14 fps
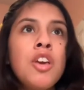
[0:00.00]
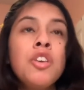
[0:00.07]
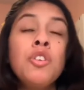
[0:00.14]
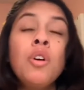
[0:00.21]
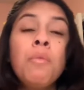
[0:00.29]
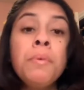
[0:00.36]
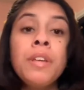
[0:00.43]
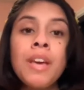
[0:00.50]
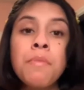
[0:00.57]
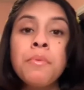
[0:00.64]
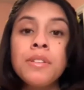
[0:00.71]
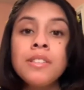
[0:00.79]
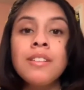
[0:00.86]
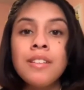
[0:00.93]
you'll be
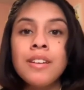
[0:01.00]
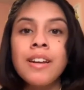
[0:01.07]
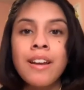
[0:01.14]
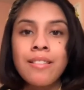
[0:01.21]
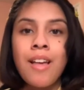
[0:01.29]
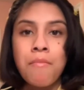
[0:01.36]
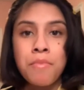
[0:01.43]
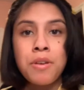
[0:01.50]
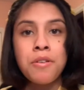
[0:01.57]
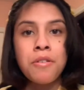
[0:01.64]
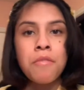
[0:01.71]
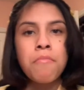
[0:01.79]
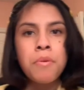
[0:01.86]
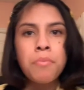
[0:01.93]
able to look at that
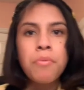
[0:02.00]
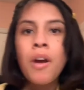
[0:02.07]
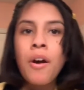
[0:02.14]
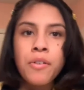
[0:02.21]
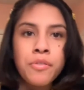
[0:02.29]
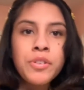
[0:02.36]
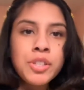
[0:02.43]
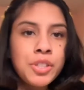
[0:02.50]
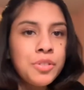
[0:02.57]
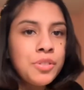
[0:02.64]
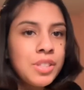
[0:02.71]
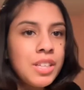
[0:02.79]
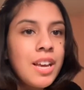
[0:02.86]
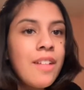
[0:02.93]
mirror and be proud of what you see.